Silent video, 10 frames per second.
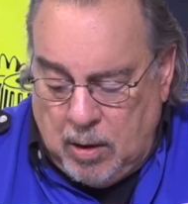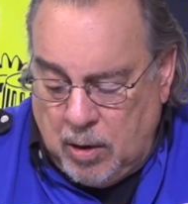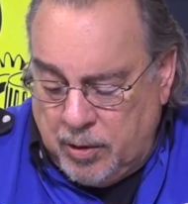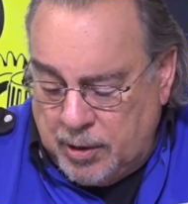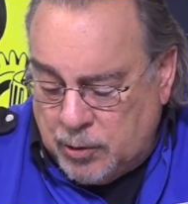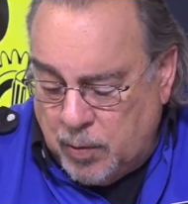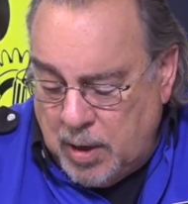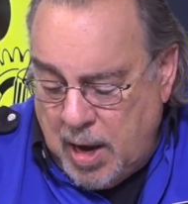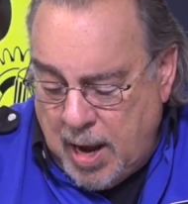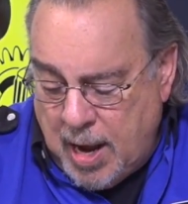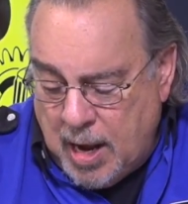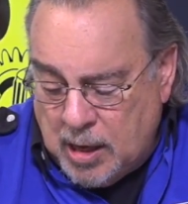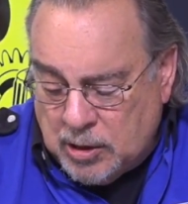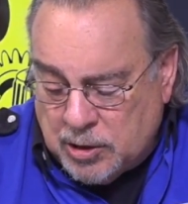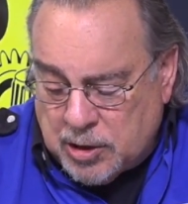know, this one
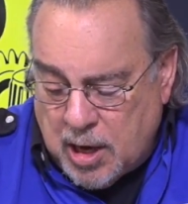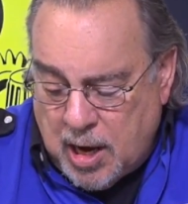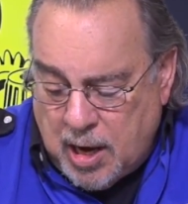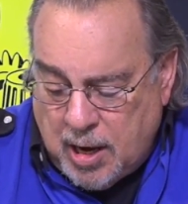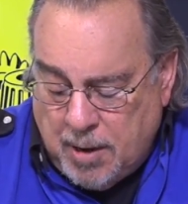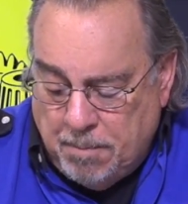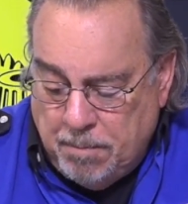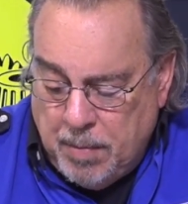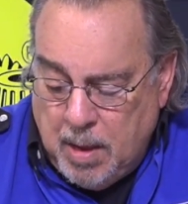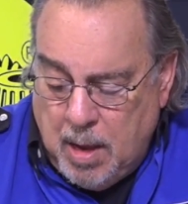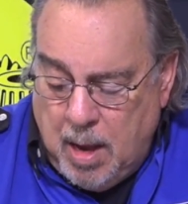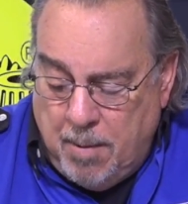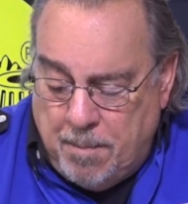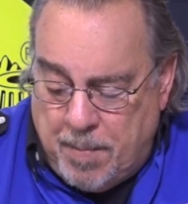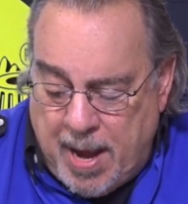has a
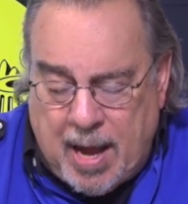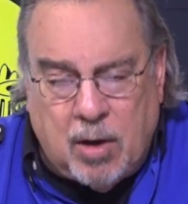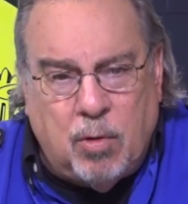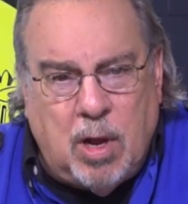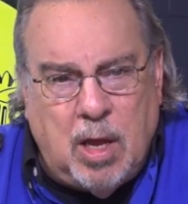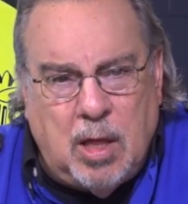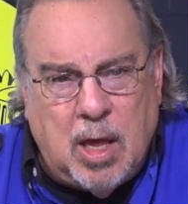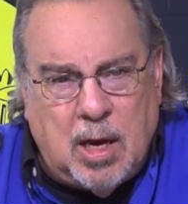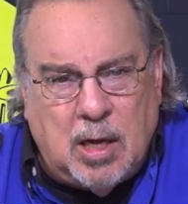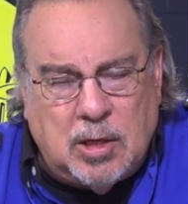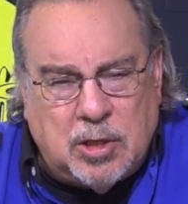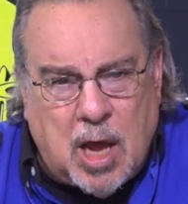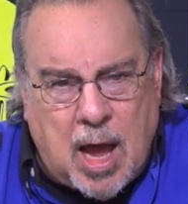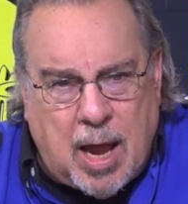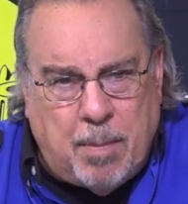battery that is
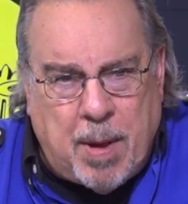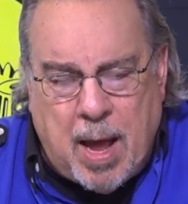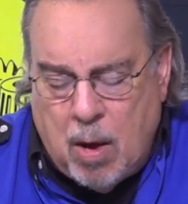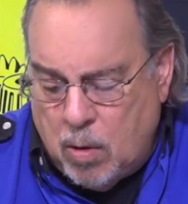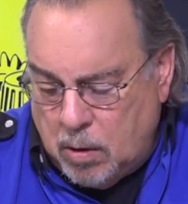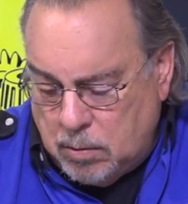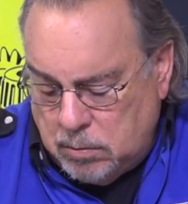high power.